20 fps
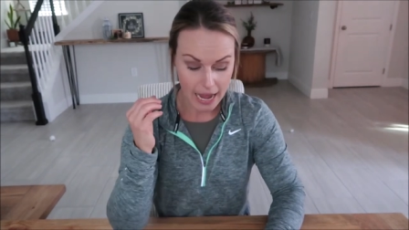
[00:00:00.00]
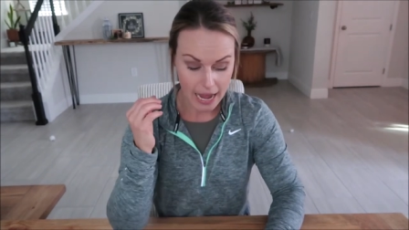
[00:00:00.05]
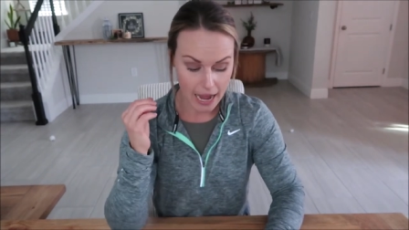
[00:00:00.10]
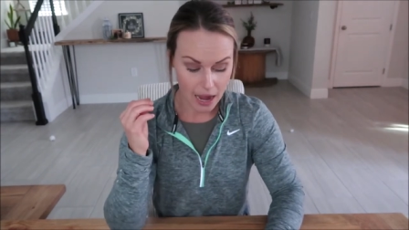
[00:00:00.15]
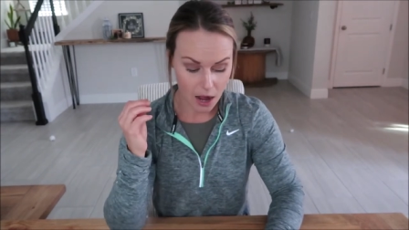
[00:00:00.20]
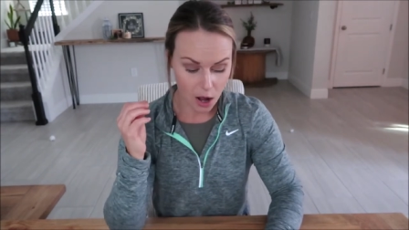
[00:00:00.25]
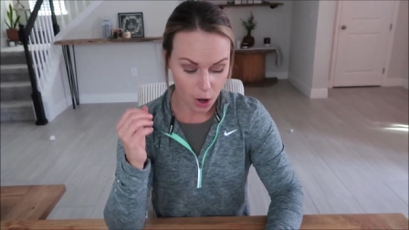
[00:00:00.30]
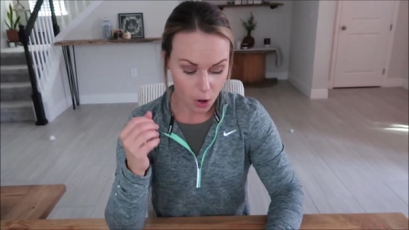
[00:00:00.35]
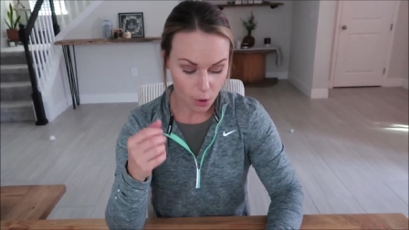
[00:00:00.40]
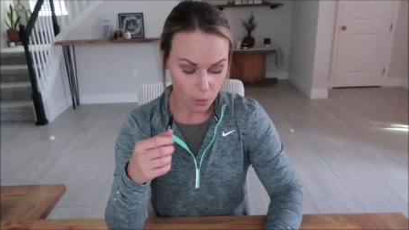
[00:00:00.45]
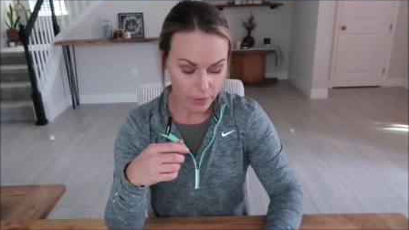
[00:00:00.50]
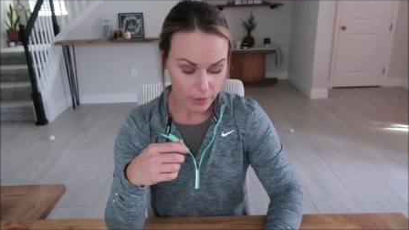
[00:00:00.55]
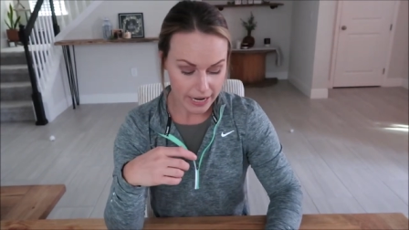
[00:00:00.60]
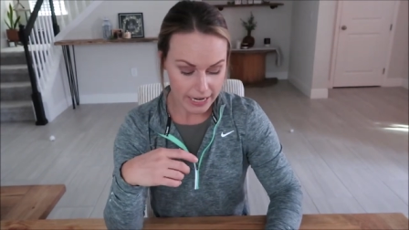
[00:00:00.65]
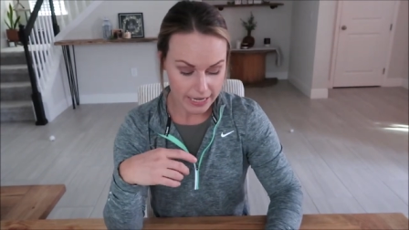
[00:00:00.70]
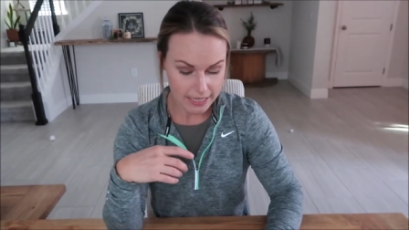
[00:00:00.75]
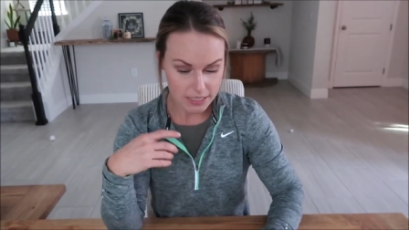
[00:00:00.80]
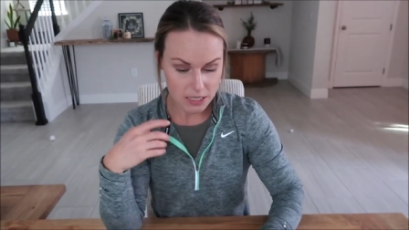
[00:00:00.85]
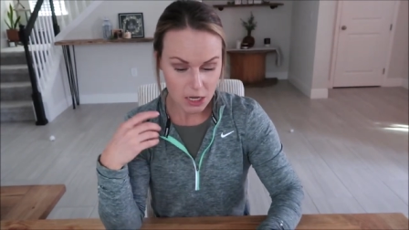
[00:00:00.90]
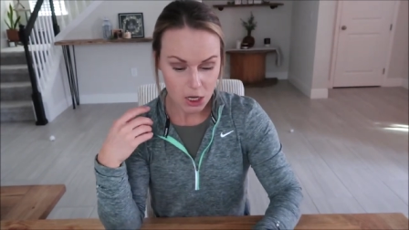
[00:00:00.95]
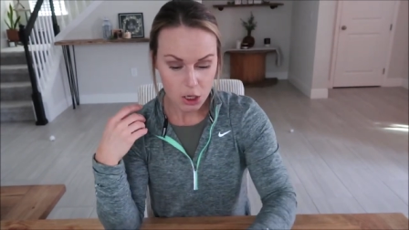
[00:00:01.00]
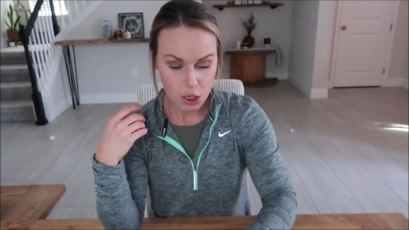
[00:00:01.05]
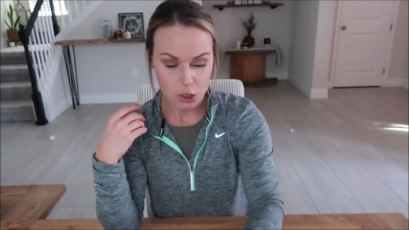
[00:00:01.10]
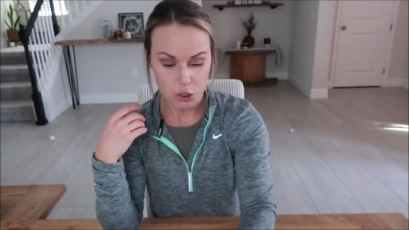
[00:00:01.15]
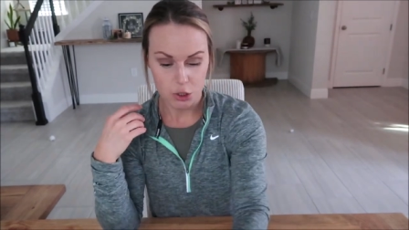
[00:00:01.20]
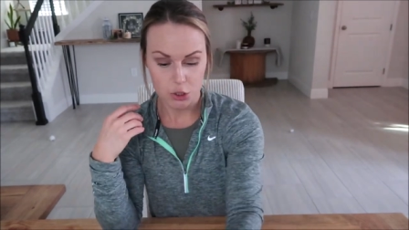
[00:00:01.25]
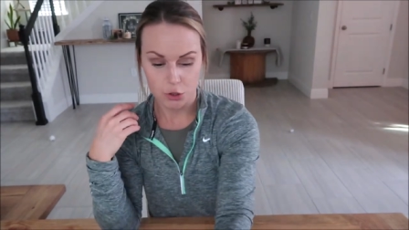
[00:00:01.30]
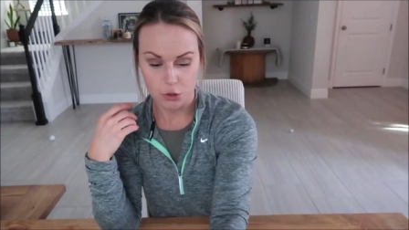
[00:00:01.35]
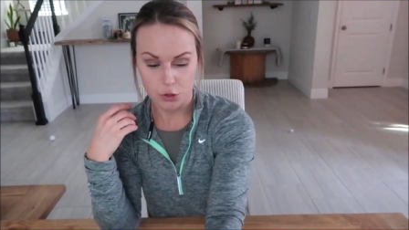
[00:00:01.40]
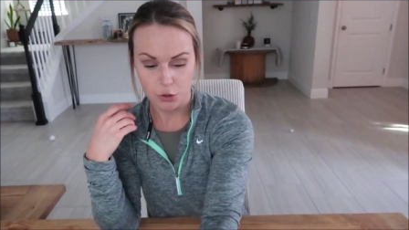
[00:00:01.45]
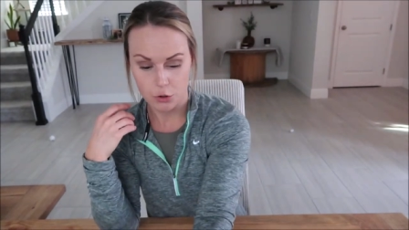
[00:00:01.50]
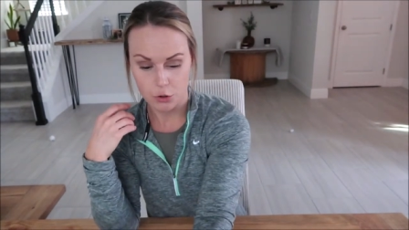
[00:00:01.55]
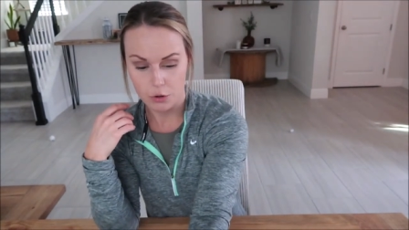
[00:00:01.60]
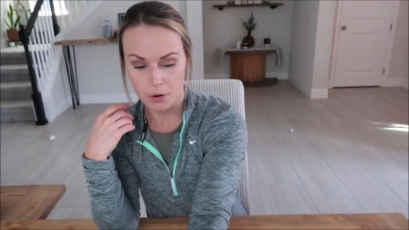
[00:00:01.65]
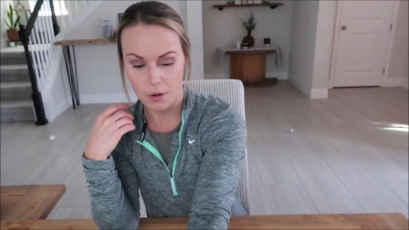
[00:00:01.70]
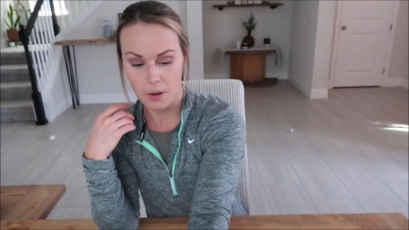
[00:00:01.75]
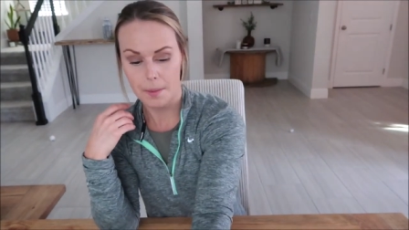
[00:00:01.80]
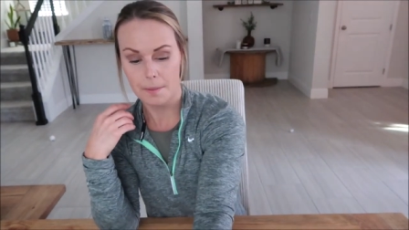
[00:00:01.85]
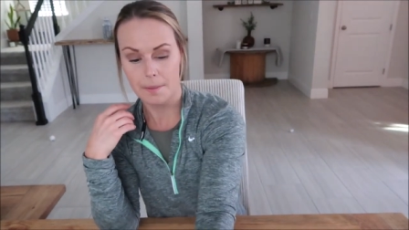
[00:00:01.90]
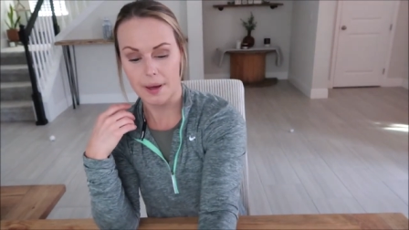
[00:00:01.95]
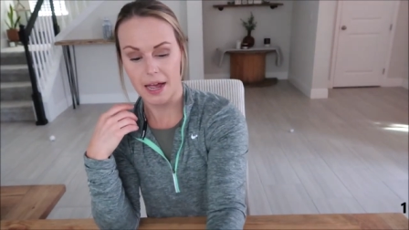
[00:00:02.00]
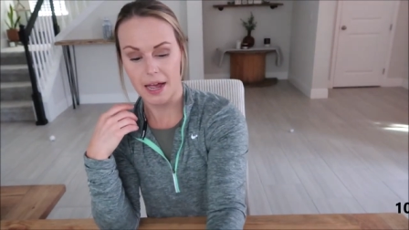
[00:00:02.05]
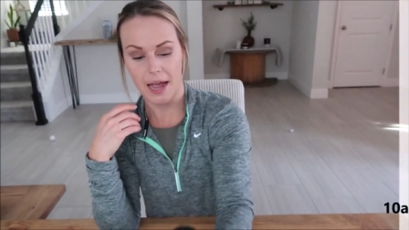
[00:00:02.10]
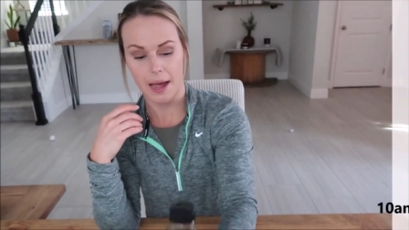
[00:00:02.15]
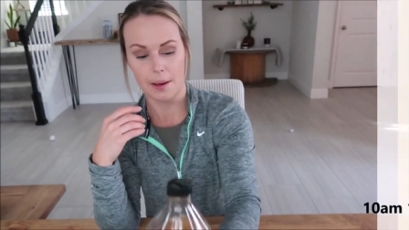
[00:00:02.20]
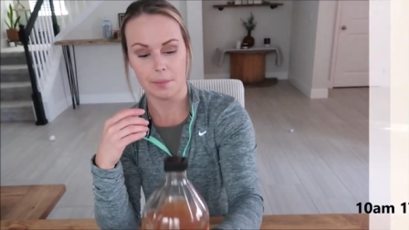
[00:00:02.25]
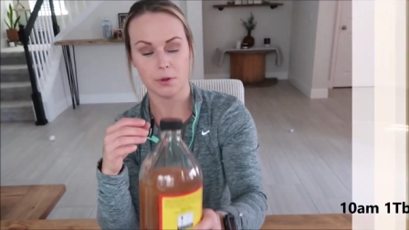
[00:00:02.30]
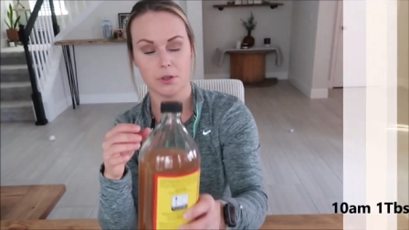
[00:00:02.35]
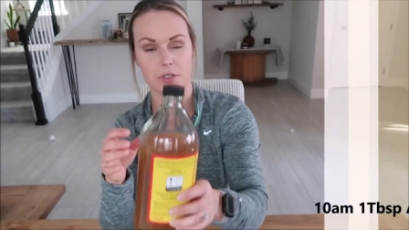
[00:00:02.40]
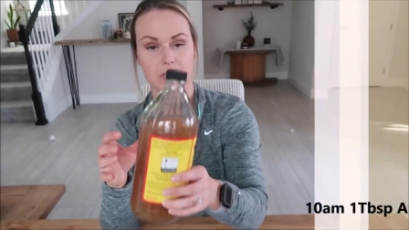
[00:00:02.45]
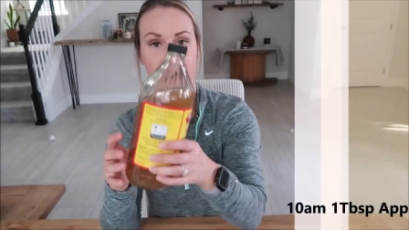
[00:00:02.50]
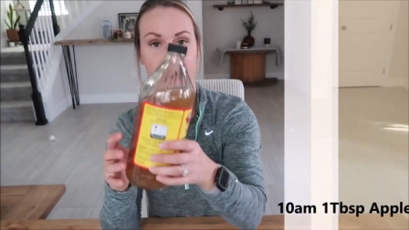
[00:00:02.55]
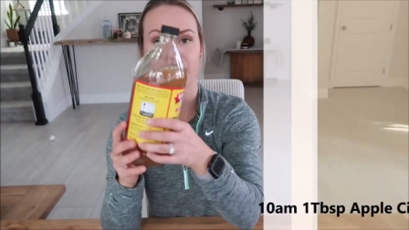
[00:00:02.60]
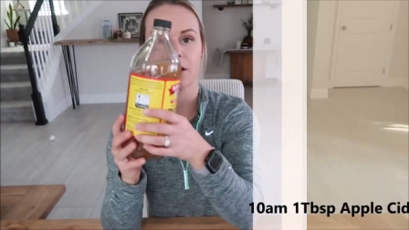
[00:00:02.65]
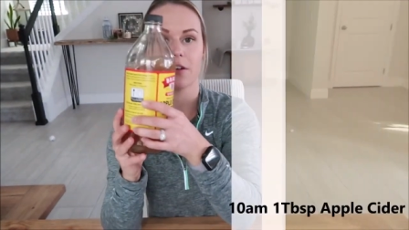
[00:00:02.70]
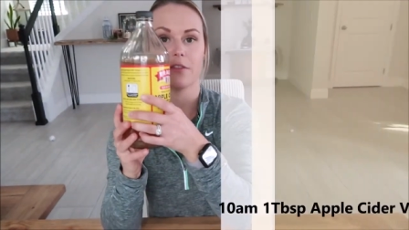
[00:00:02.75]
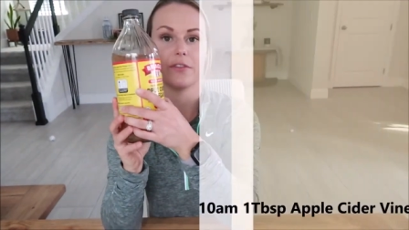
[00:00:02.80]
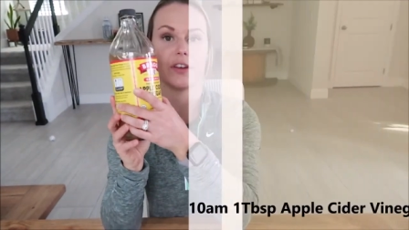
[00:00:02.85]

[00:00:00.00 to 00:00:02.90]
I always do my apple cider